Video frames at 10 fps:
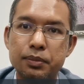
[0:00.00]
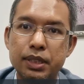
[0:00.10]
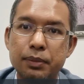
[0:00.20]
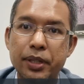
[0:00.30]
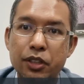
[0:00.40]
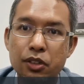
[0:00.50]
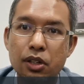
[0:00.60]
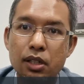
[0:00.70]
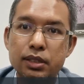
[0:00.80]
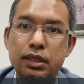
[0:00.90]
the
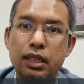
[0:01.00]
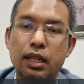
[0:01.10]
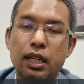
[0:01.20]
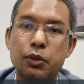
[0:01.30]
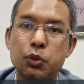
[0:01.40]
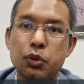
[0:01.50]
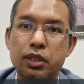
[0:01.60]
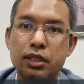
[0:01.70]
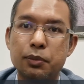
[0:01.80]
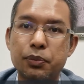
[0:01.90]
methodology how to
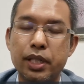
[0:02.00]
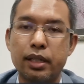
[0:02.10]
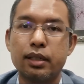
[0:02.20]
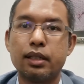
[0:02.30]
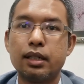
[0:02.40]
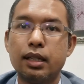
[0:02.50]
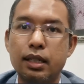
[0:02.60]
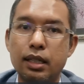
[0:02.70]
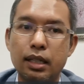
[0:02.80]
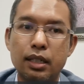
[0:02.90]
interpret
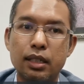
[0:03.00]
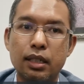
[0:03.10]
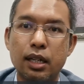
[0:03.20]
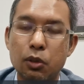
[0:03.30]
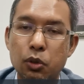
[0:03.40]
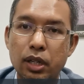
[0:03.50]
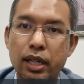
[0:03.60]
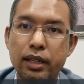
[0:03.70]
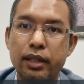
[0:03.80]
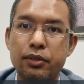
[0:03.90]

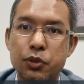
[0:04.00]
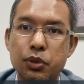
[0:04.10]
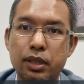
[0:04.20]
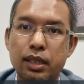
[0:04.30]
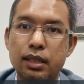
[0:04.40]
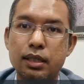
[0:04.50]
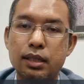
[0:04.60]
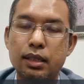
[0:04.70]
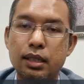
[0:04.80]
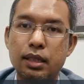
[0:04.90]
Al-Quran and Sunnah
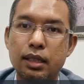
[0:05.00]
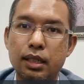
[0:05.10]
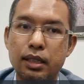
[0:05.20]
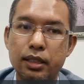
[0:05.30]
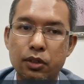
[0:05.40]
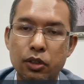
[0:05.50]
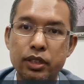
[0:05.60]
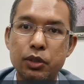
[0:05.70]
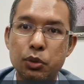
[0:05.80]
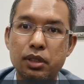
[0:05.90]
in
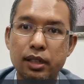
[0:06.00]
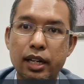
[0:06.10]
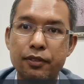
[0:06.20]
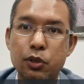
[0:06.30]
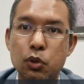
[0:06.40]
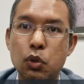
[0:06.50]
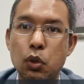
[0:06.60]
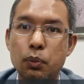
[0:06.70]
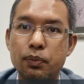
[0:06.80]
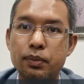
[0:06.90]
order to derive
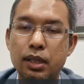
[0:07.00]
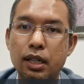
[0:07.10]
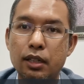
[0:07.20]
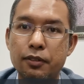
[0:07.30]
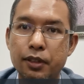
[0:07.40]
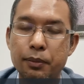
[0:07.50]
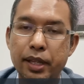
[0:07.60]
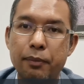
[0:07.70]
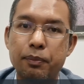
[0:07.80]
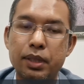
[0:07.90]
hukum from
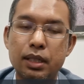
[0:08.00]
them.